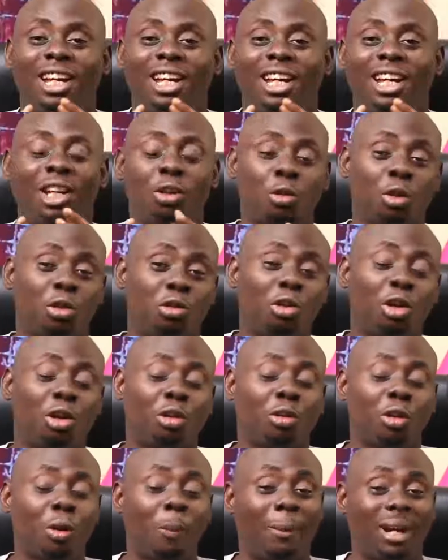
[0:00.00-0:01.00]
It was
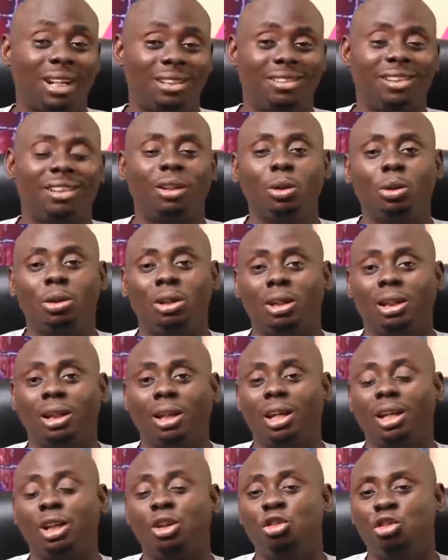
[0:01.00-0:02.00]
Dr. Martin Luther
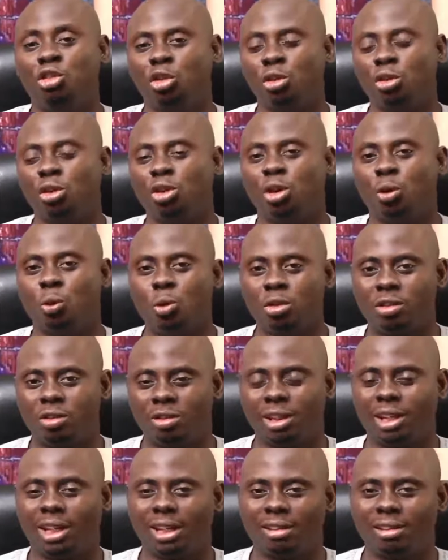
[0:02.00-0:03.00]
King Jr. who
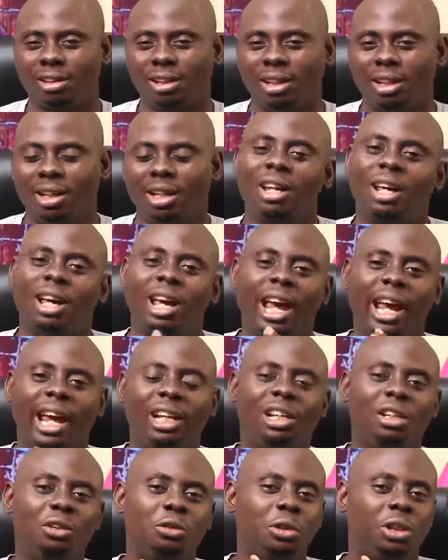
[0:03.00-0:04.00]
said,
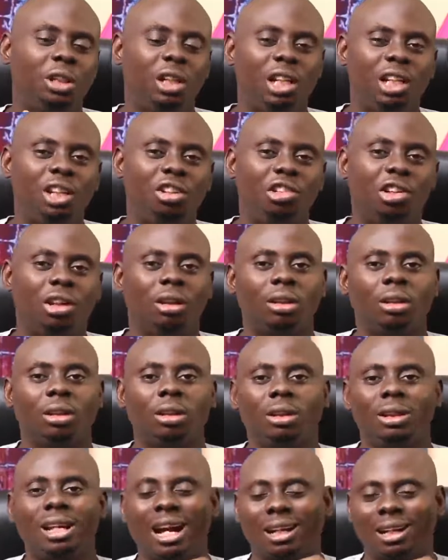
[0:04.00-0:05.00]
any religion
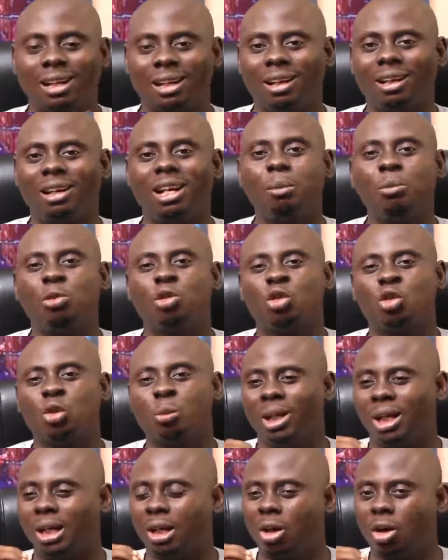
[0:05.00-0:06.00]
that claims to
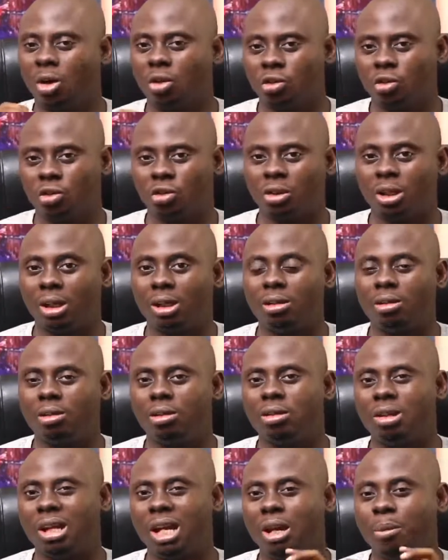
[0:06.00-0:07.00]
be
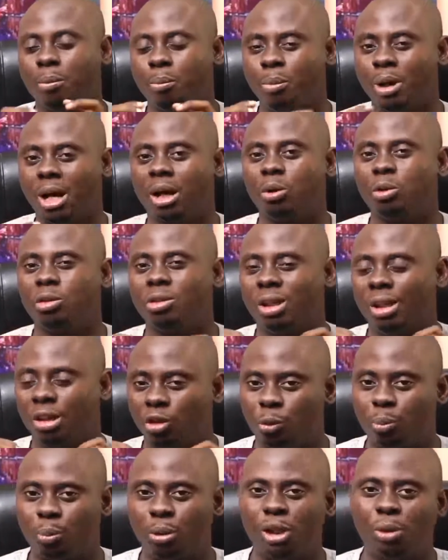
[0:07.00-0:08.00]
concerned about
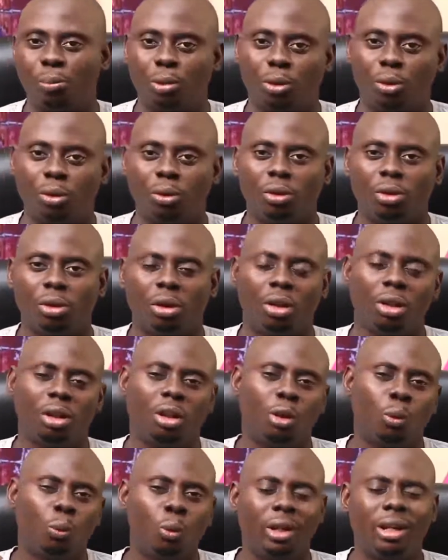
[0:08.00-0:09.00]
its people
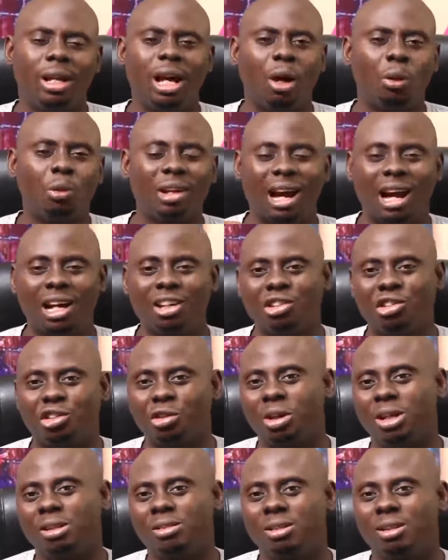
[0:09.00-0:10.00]
without
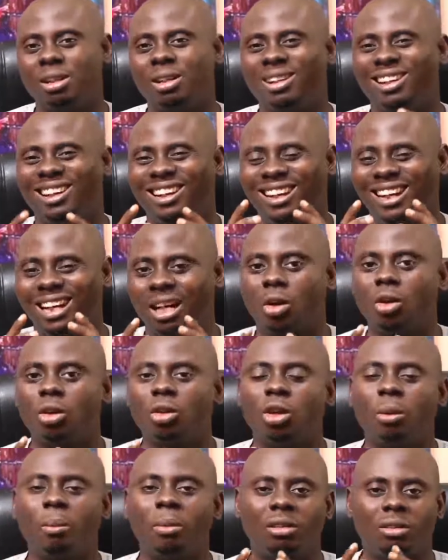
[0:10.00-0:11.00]
addressing the
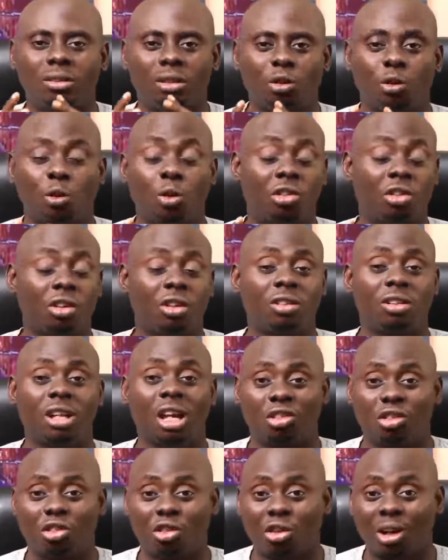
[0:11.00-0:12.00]
economic situations
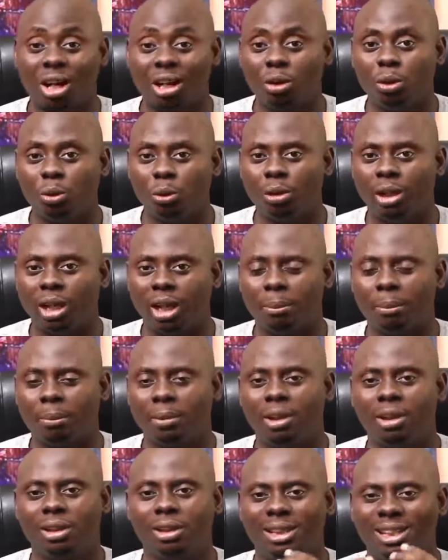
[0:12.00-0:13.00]
that strangle them
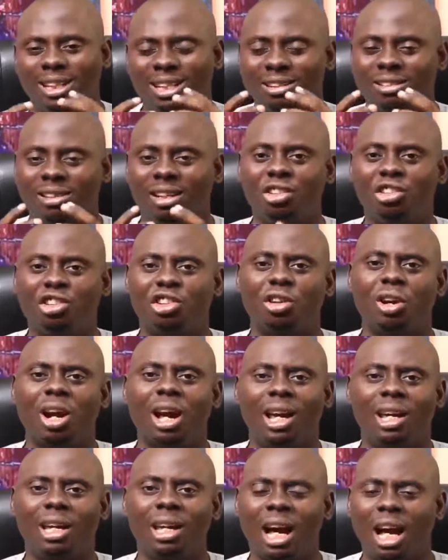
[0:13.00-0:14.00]
is a
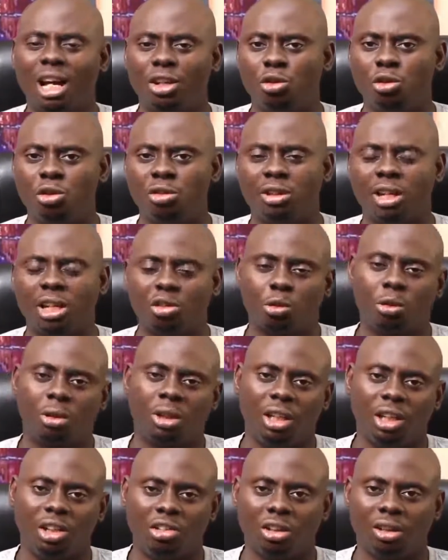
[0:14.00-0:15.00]
dry and useless
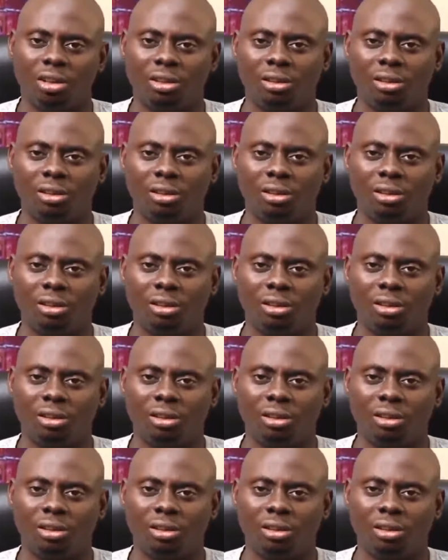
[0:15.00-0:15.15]
religion.